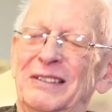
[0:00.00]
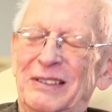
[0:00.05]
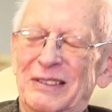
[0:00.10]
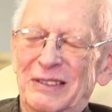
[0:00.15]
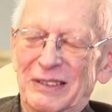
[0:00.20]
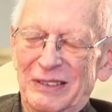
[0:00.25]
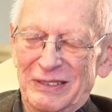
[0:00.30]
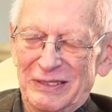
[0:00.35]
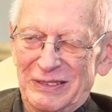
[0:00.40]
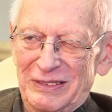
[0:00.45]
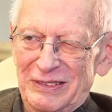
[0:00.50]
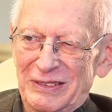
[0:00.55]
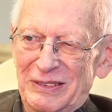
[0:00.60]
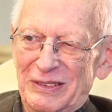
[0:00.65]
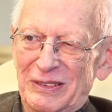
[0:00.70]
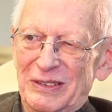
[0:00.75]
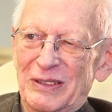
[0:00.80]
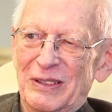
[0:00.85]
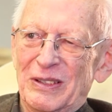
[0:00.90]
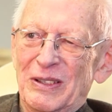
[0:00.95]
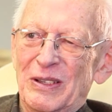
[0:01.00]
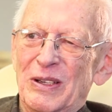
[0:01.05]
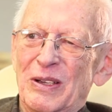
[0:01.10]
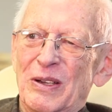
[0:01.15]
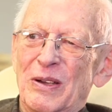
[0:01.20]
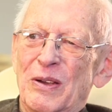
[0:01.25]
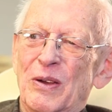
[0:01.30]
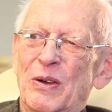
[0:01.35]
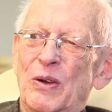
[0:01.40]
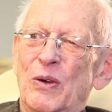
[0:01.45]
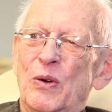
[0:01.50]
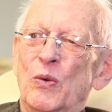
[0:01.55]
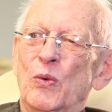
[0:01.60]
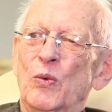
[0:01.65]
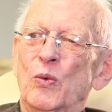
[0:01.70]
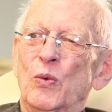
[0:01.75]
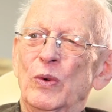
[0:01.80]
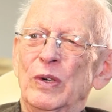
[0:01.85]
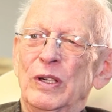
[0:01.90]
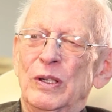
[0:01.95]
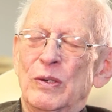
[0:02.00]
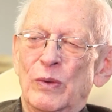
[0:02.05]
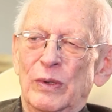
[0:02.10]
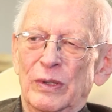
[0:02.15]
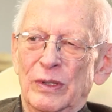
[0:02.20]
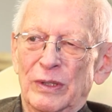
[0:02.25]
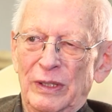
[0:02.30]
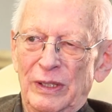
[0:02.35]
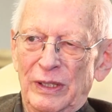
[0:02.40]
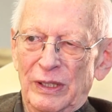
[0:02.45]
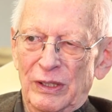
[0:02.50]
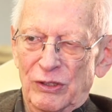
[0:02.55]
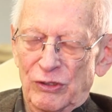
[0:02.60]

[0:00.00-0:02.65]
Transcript: Where were you? What were you thinking? We what were, you feeling?